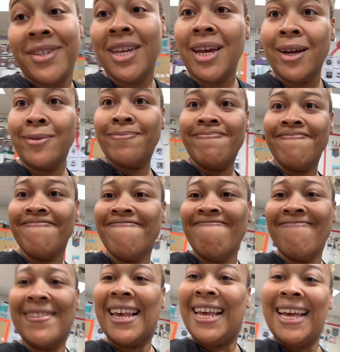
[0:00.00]
Yeah.
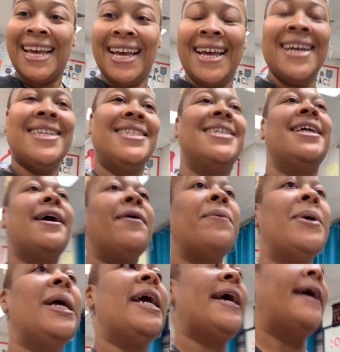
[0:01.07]
Today
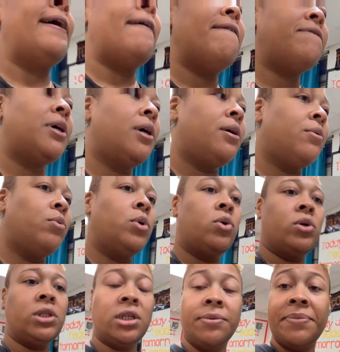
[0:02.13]
we have
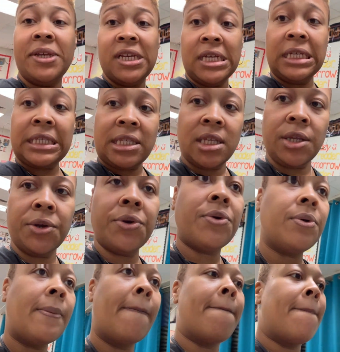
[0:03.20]
going to the media
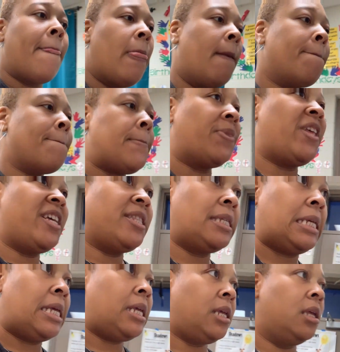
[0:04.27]
center at
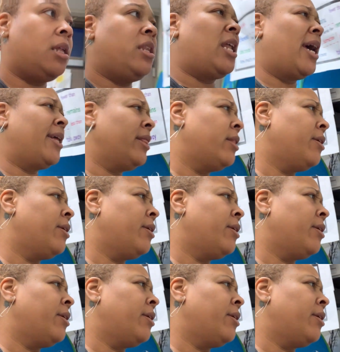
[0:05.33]
10,